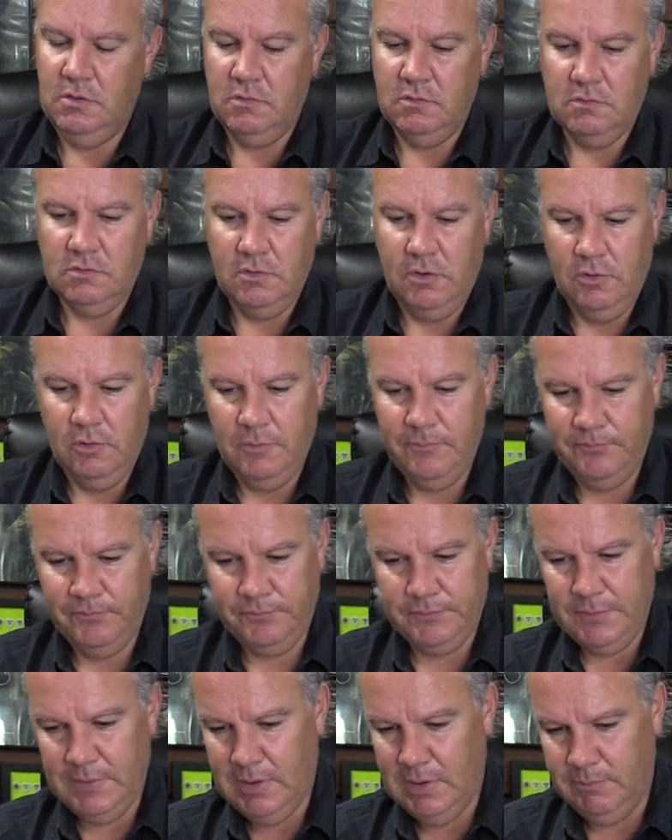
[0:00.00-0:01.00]
So
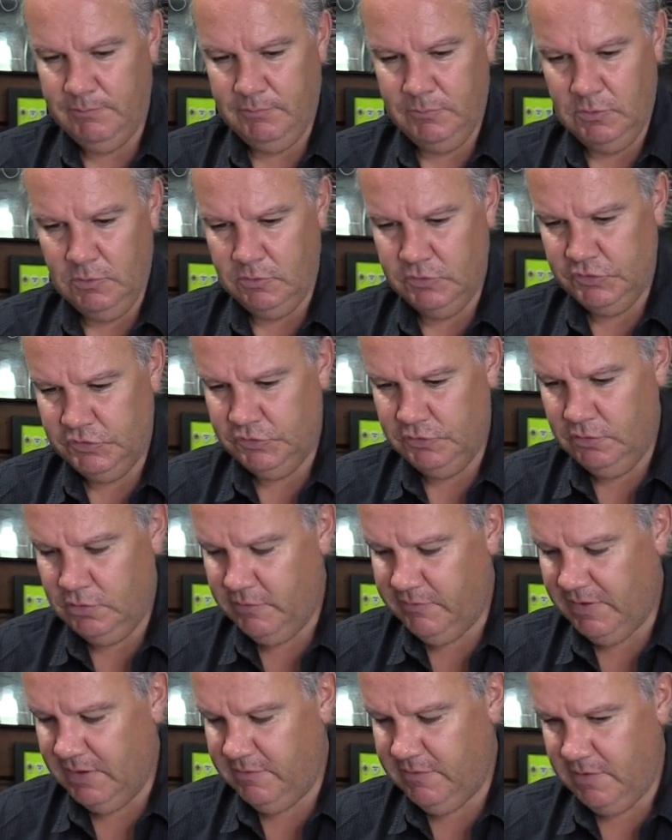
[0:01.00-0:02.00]
I'm not sure
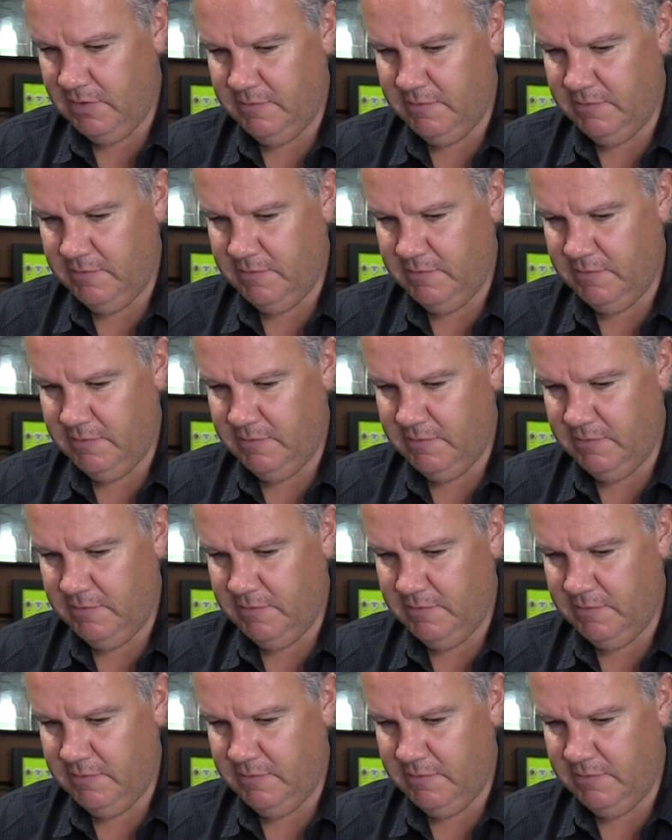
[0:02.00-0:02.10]
if I,